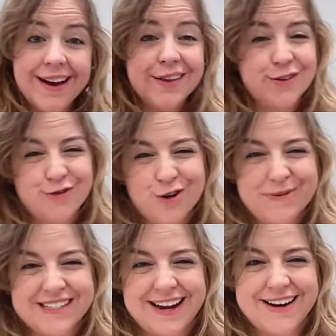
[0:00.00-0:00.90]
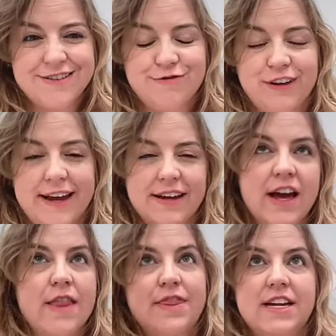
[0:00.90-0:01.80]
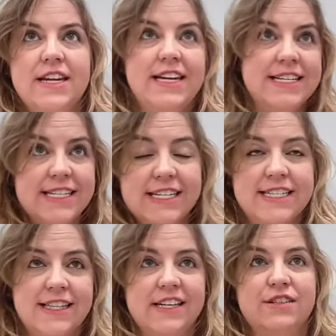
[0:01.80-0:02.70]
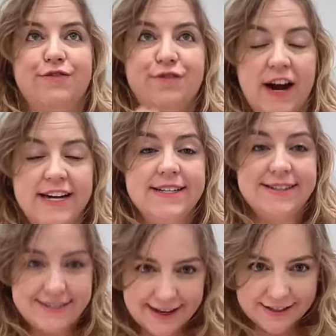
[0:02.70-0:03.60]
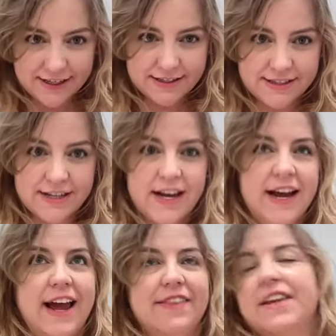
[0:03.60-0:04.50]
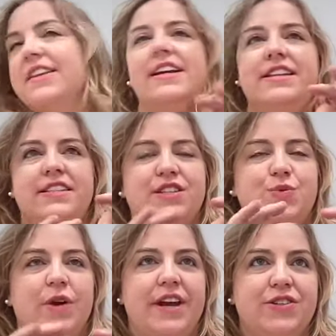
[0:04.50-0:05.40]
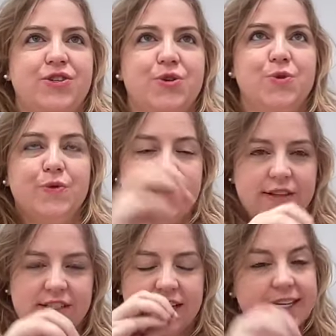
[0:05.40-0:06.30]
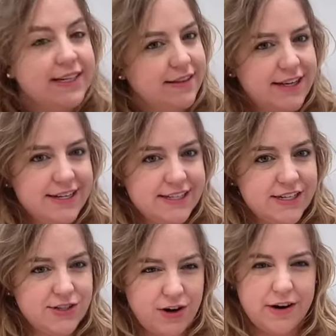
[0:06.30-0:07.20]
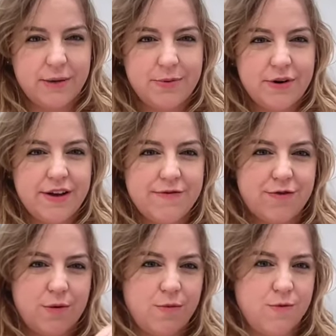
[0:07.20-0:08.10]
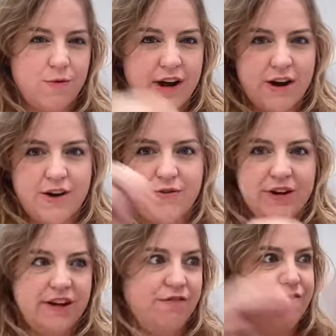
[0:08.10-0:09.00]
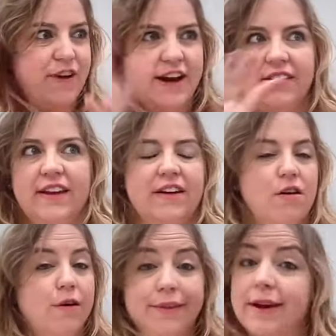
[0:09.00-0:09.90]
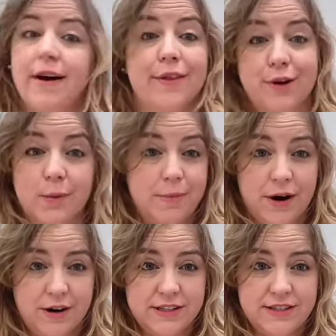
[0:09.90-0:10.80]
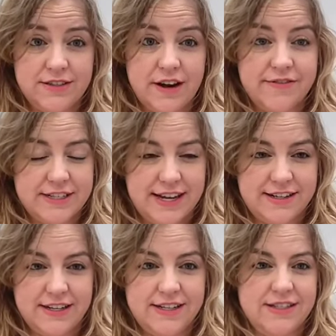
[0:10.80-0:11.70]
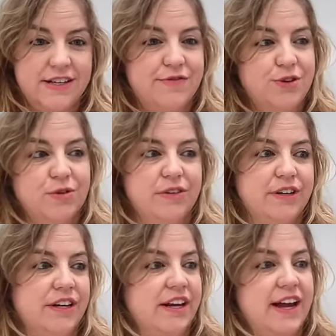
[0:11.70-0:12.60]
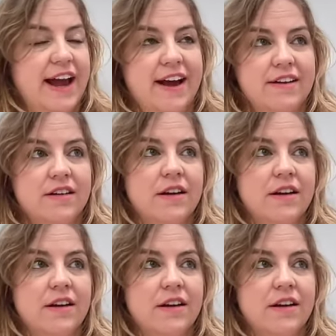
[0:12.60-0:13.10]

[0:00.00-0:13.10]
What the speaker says: The verb is kind of like the easiest thing to find in a sentence, and then the easiest way to, it's like the easiest starting point from where you can find like all the other parts of a sentence if you're looking at